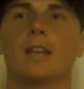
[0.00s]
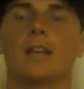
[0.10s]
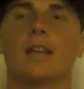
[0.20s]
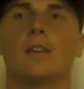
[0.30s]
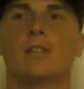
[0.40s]
And
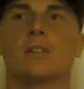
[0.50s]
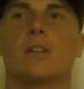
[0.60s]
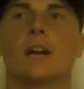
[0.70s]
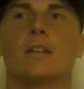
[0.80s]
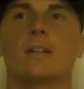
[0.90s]
then also
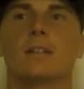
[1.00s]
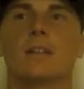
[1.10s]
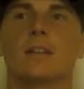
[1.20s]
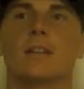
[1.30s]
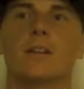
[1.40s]
I looked
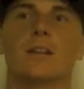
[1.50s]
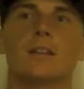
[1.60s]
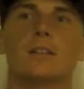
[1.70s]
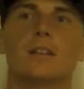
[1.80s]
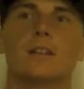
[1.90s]
into their
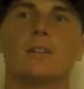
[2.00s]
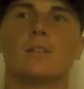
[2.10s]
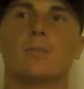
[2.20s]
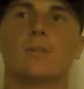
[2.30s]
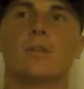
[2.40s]

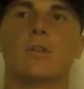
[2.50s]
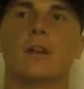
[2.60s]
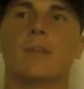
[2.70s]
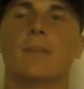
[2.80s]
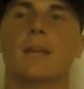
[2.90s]
kinesiology program,